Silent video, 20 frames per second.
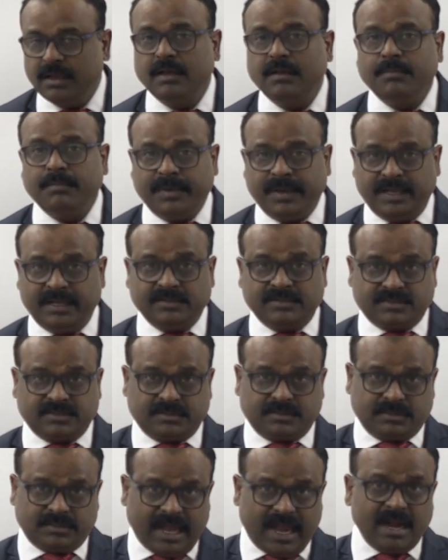means
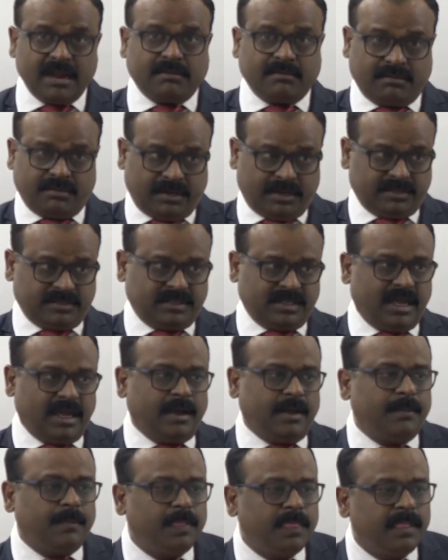that is
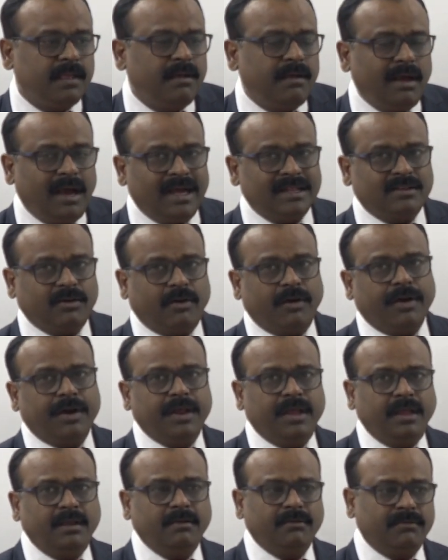the
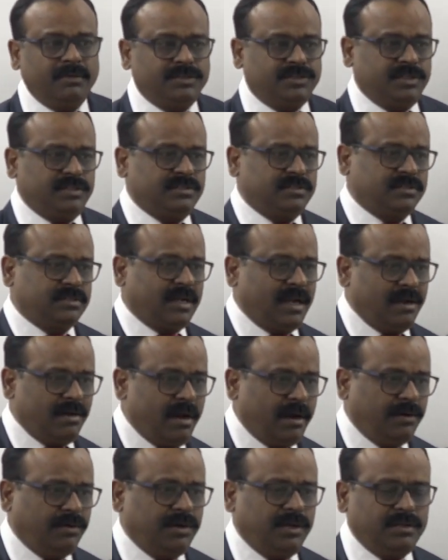authority which is
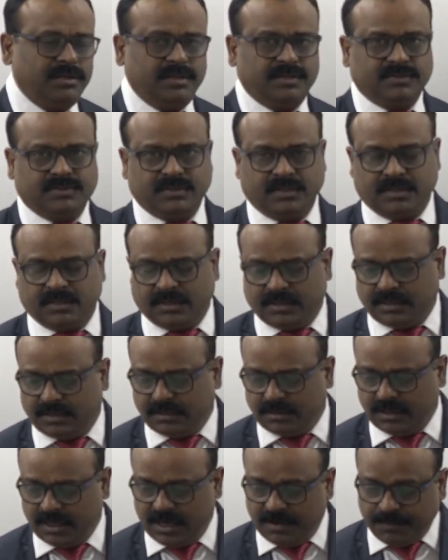conducting this
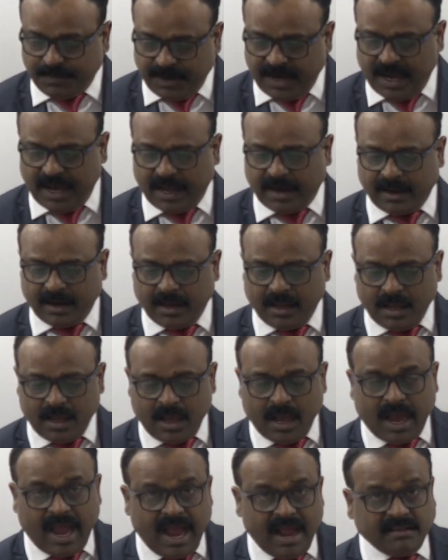NPR
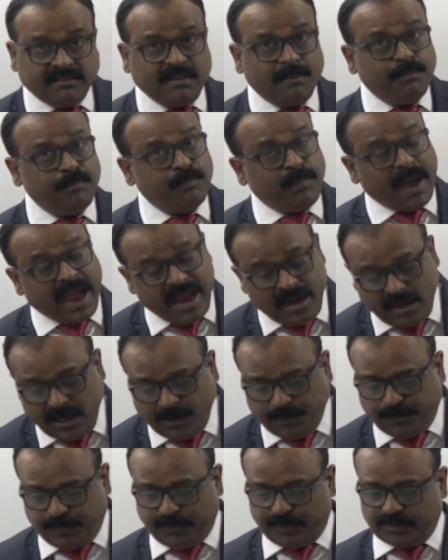as a
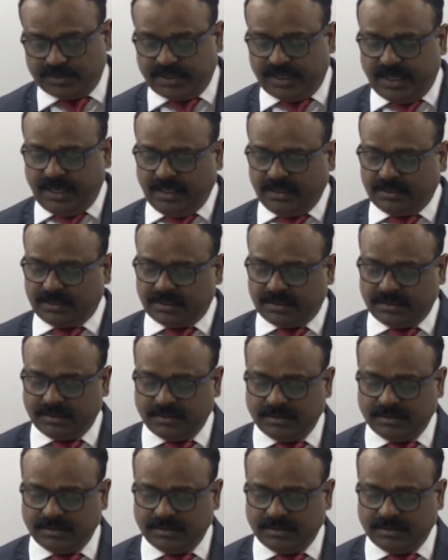pilot project.